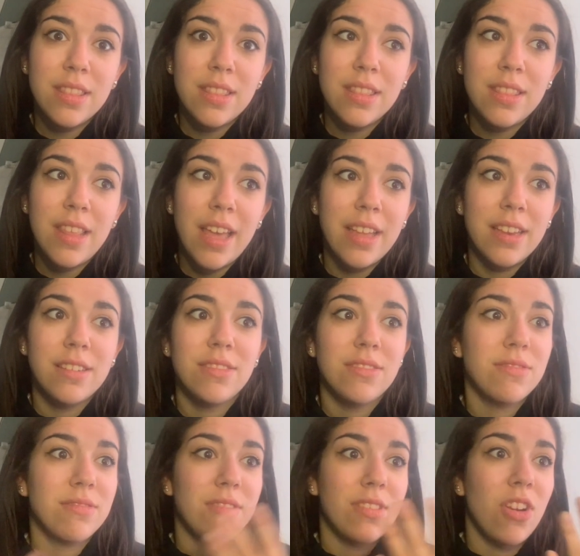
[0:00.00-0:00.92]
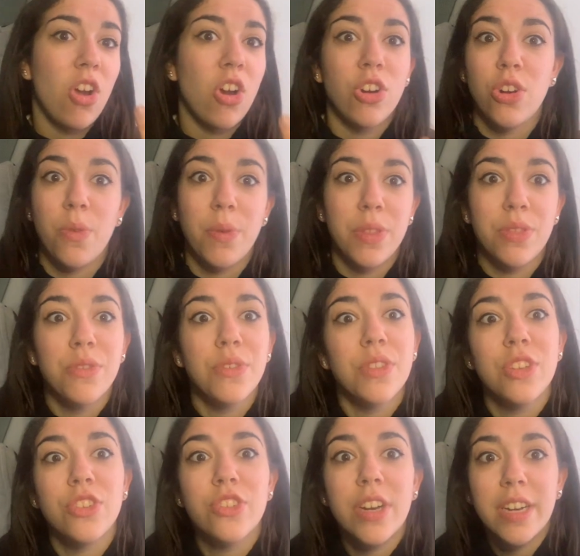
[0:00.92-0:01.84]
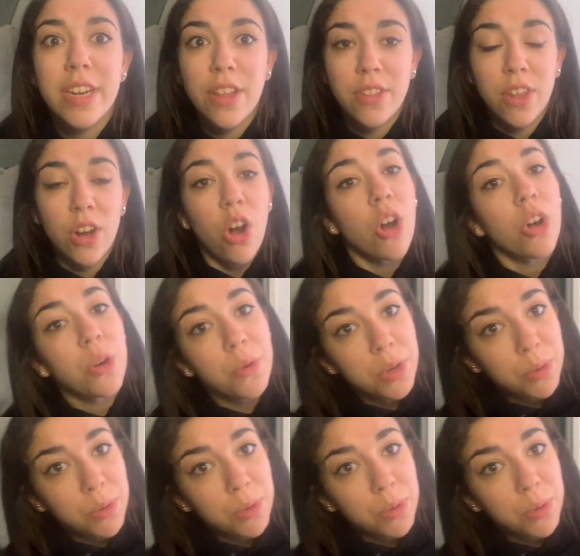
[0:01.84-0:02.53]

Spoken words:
that are going through this right now, that are going to